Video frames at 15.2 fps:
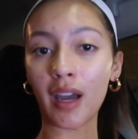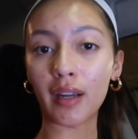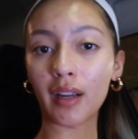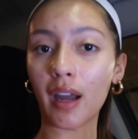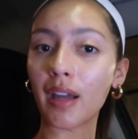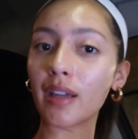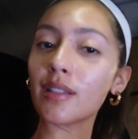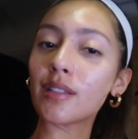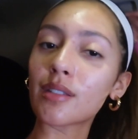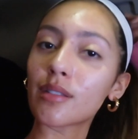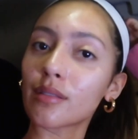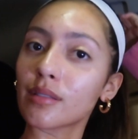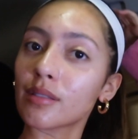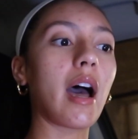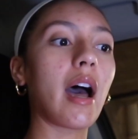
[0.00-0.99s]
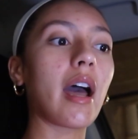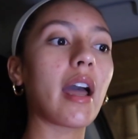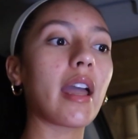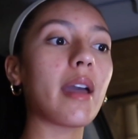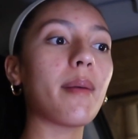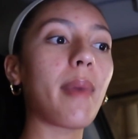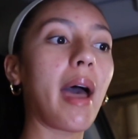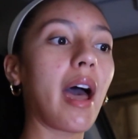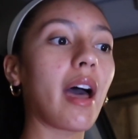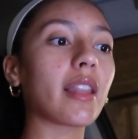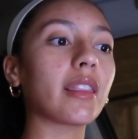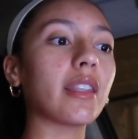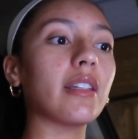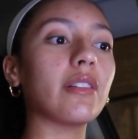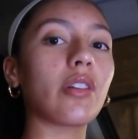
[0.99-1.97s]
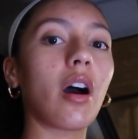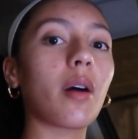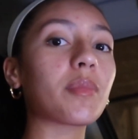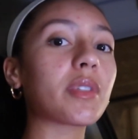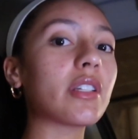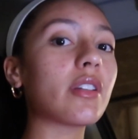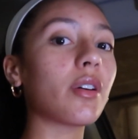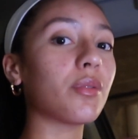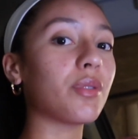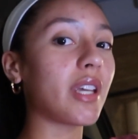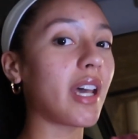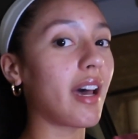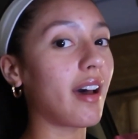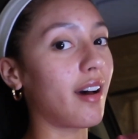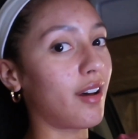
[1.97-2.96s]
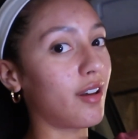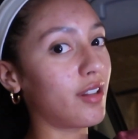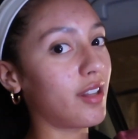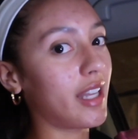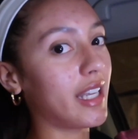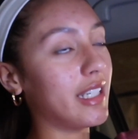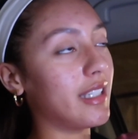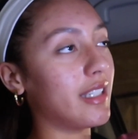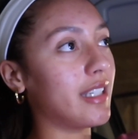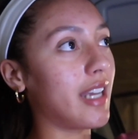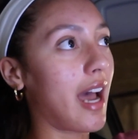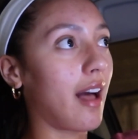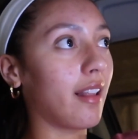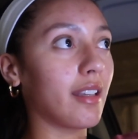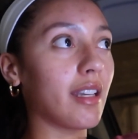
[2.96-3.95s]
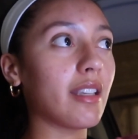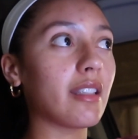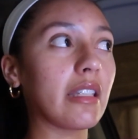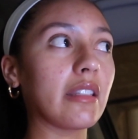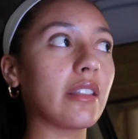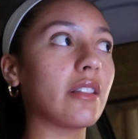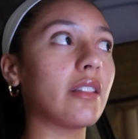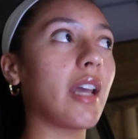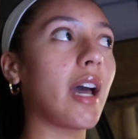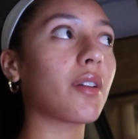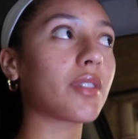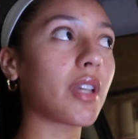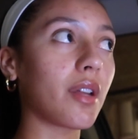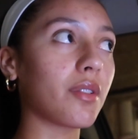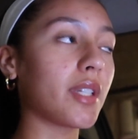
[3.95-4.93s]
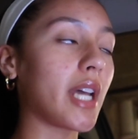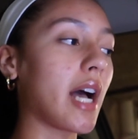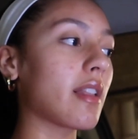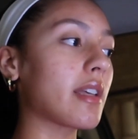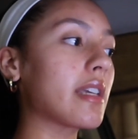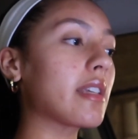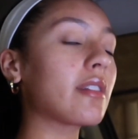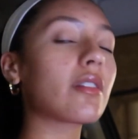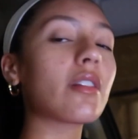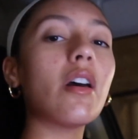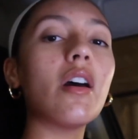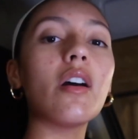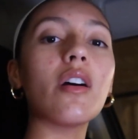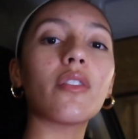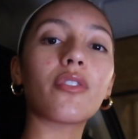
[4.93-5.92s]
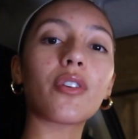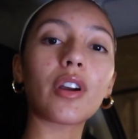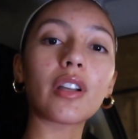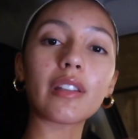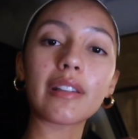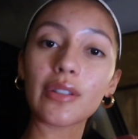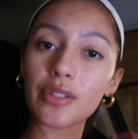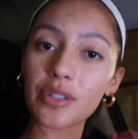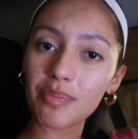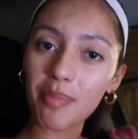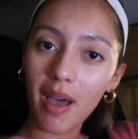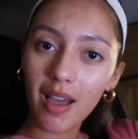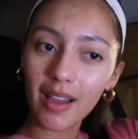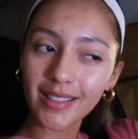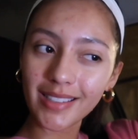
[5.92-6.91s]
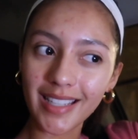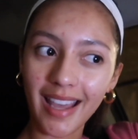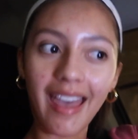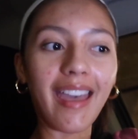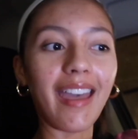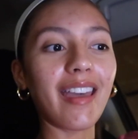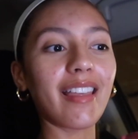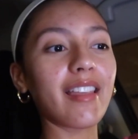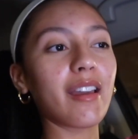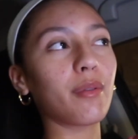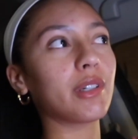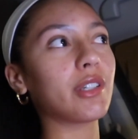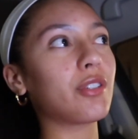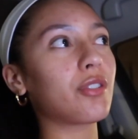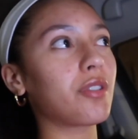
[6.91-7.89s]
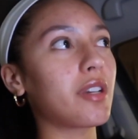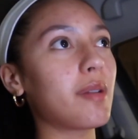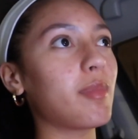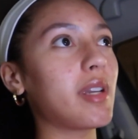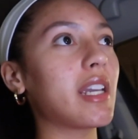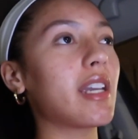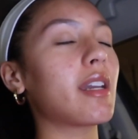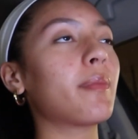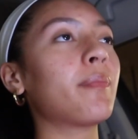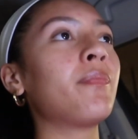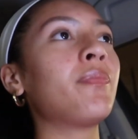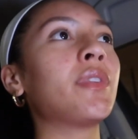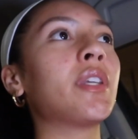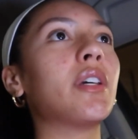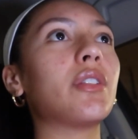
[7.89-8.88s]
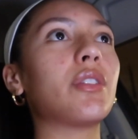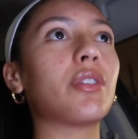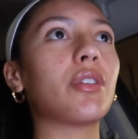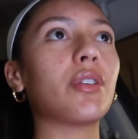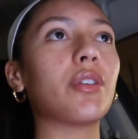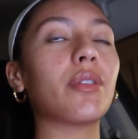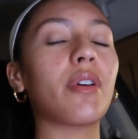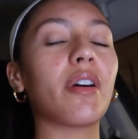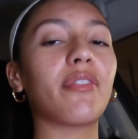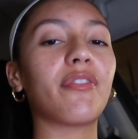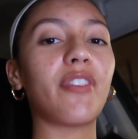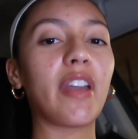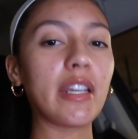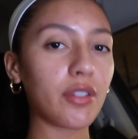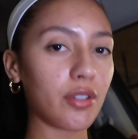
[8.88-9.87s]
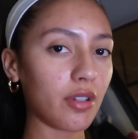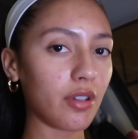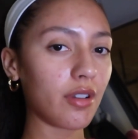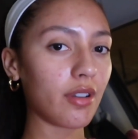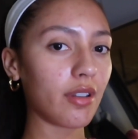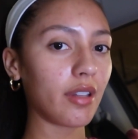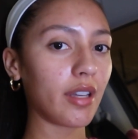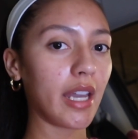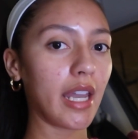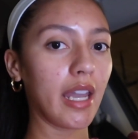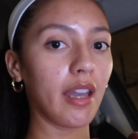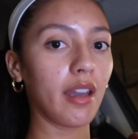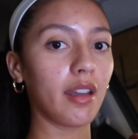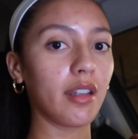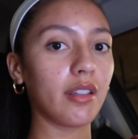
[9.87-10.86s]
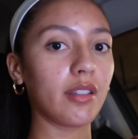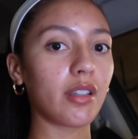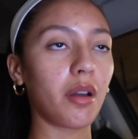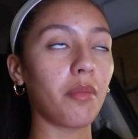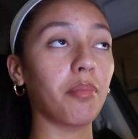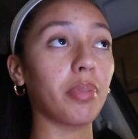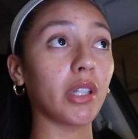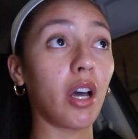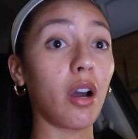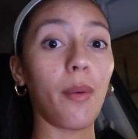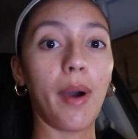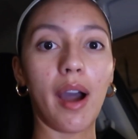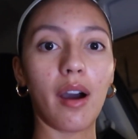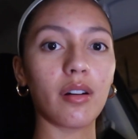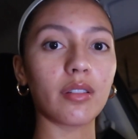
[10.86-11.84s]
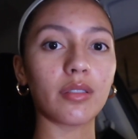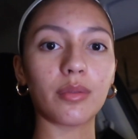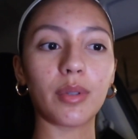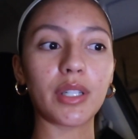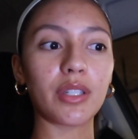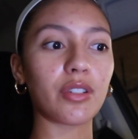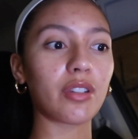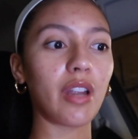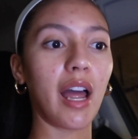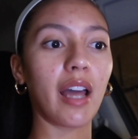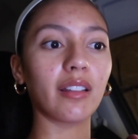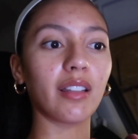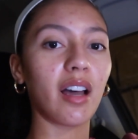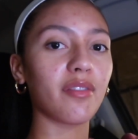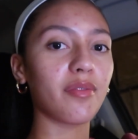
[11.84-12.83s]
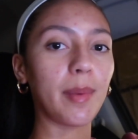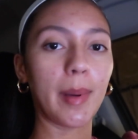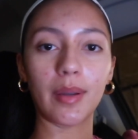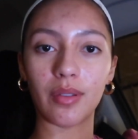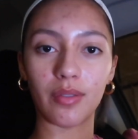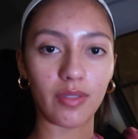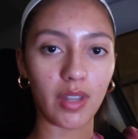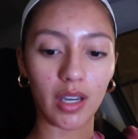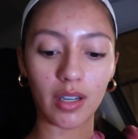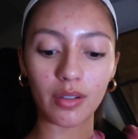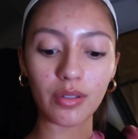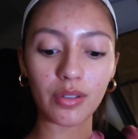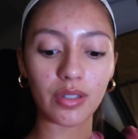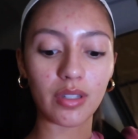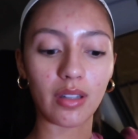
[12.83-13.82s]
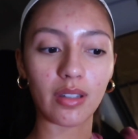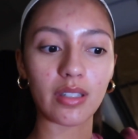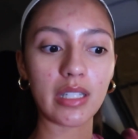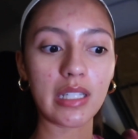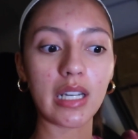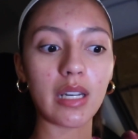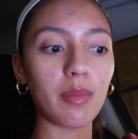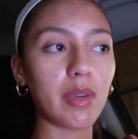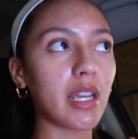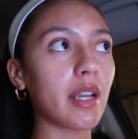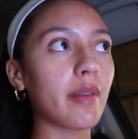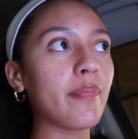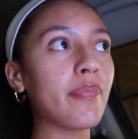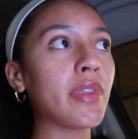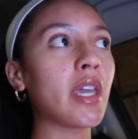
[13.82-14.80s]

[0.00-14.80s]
Hi guys, I am at the Thompson Hotel in Dallas. It's downtown Dallas for a little spa day. They want to treat me to a facial and a blowout, which I love both of those. So this is going to be